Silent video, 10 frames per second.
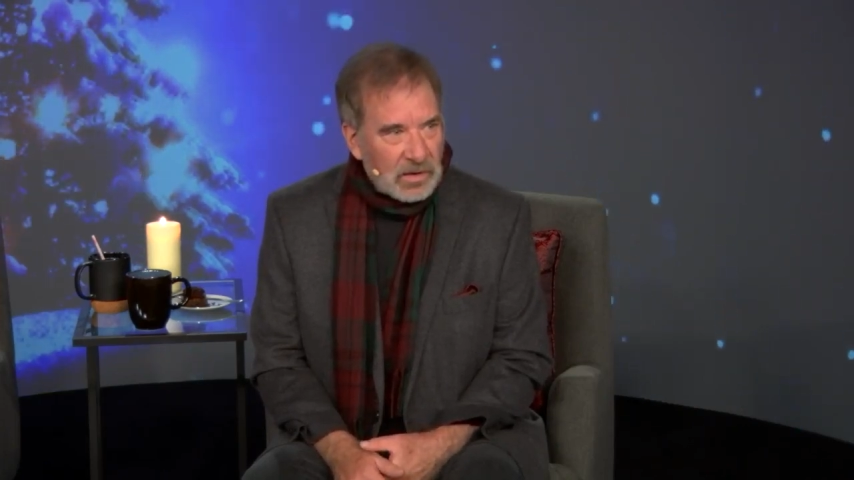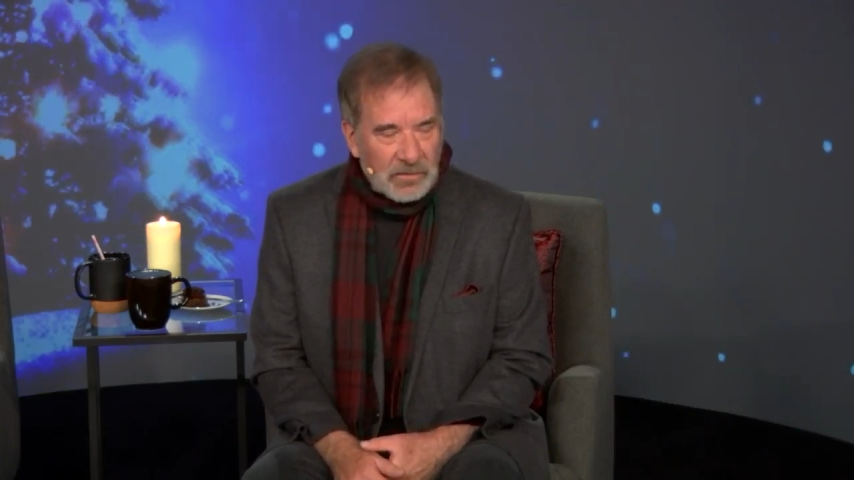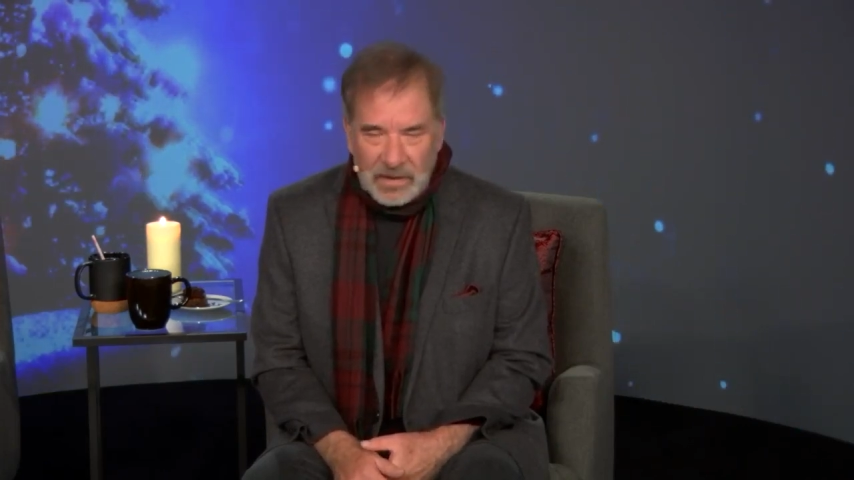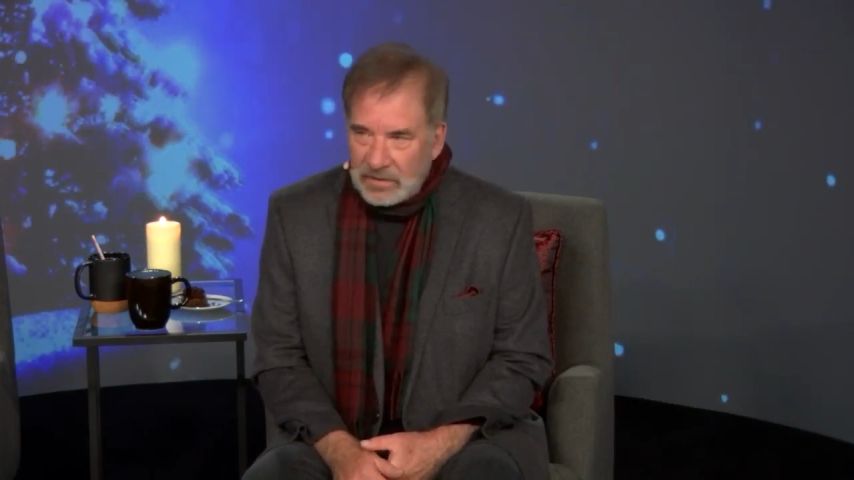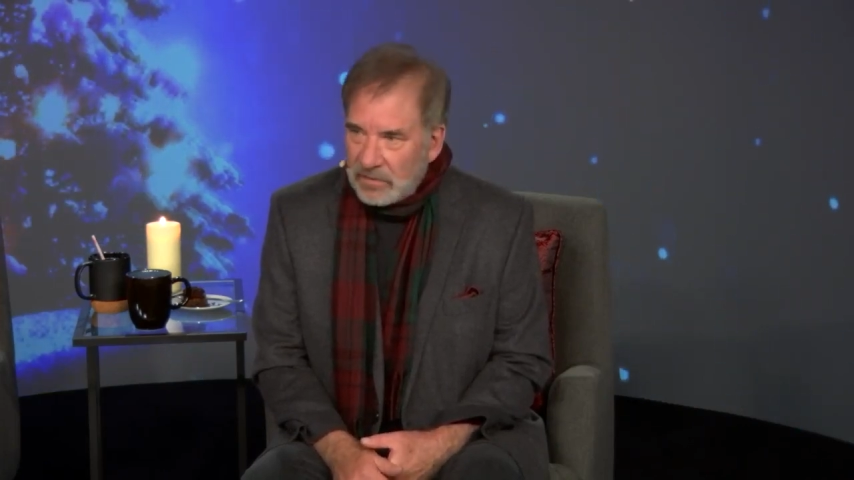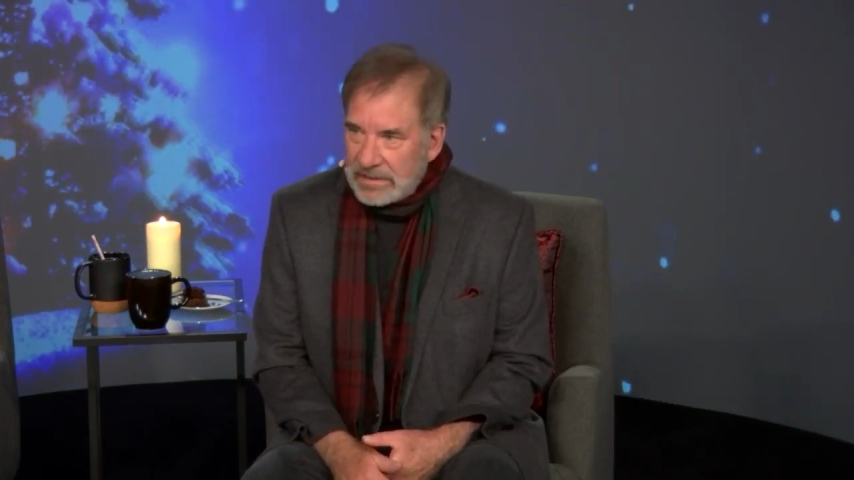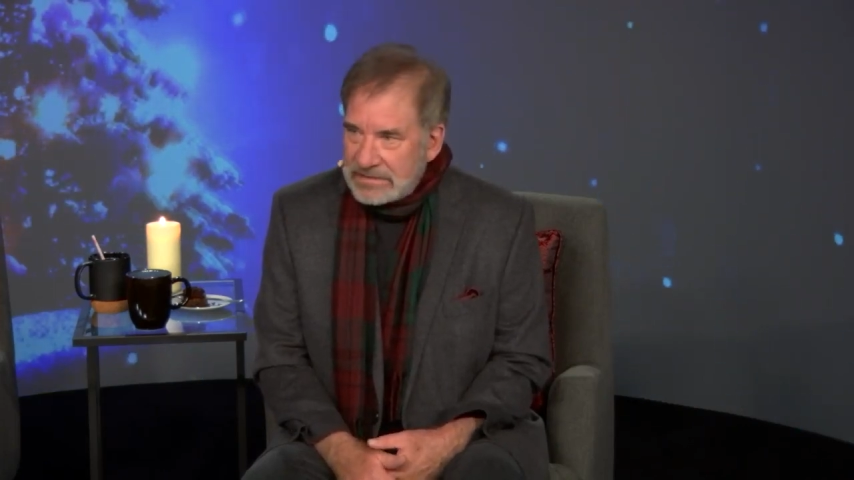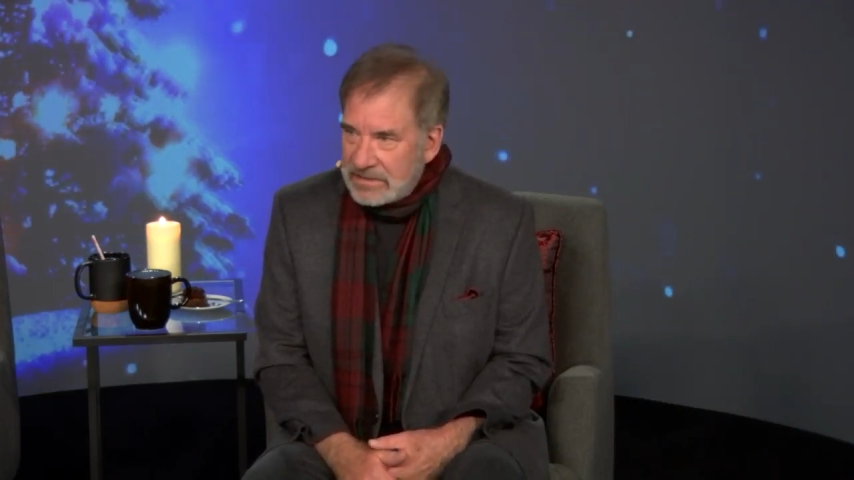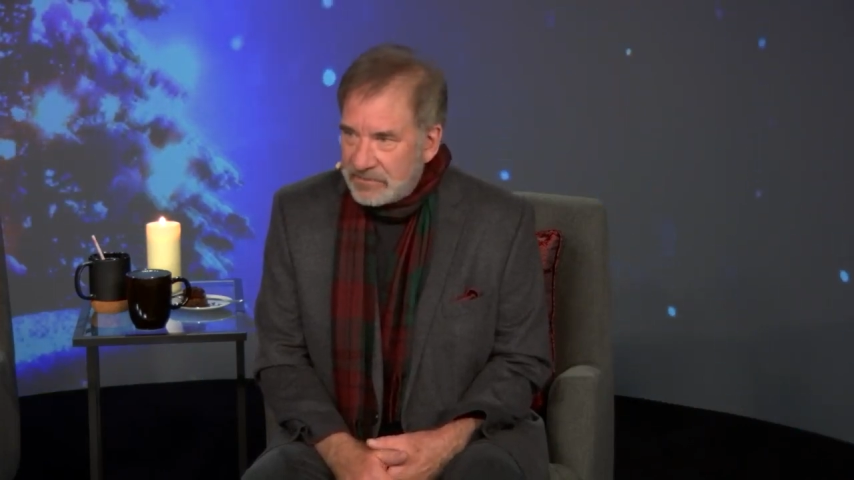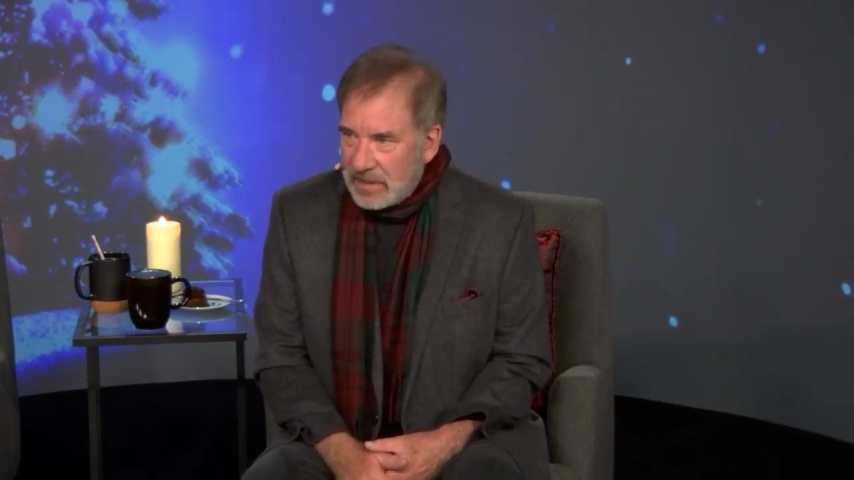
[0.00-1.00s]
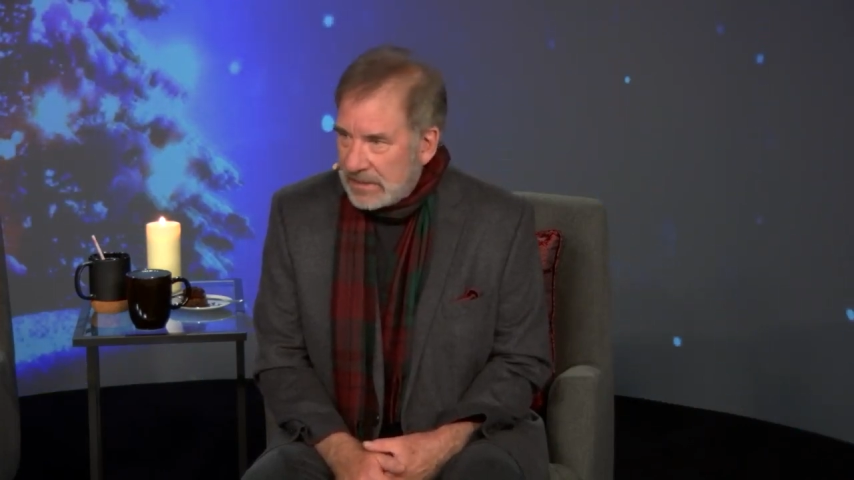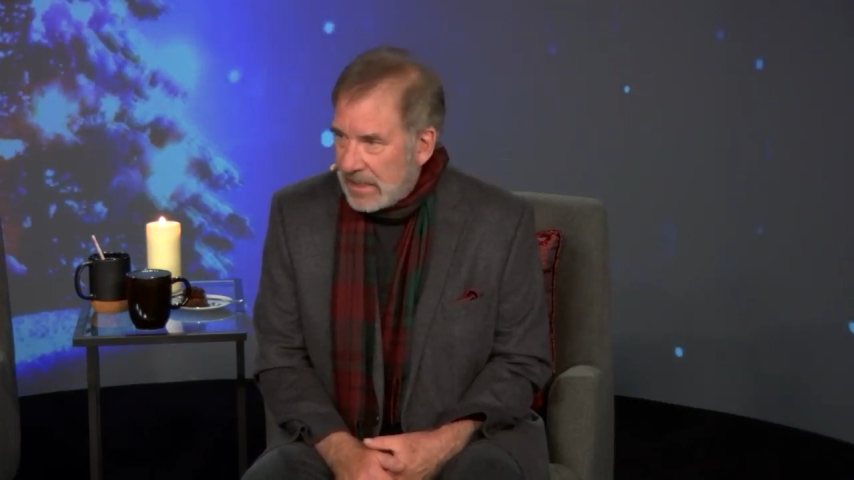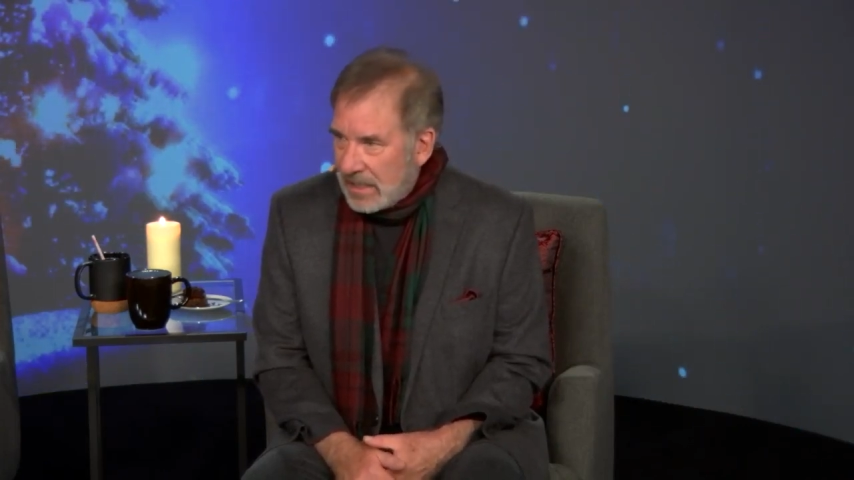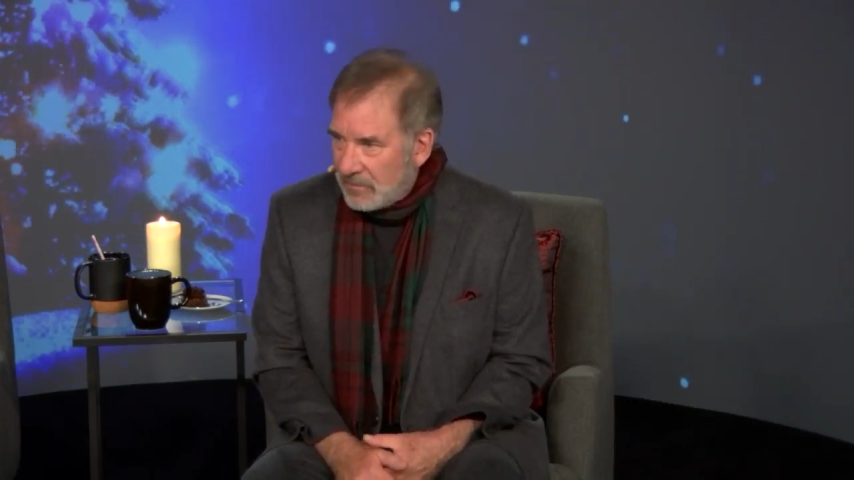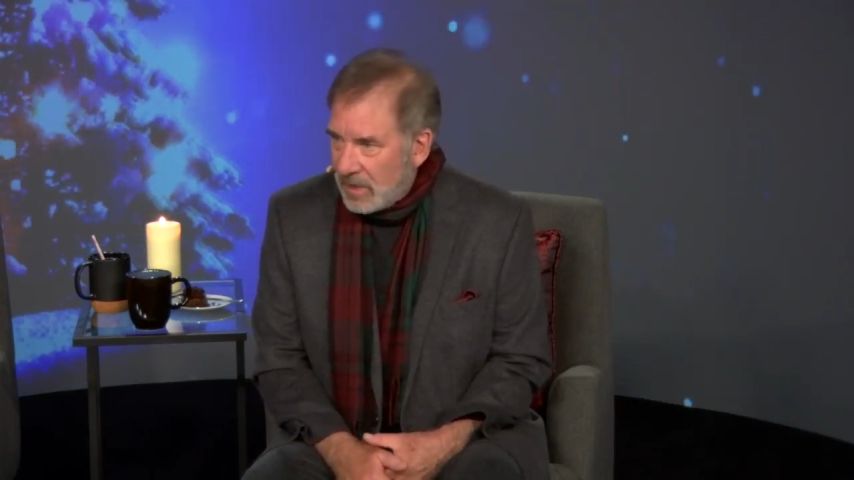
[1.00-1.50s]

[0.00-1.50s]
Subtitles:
am I crazy, am I not?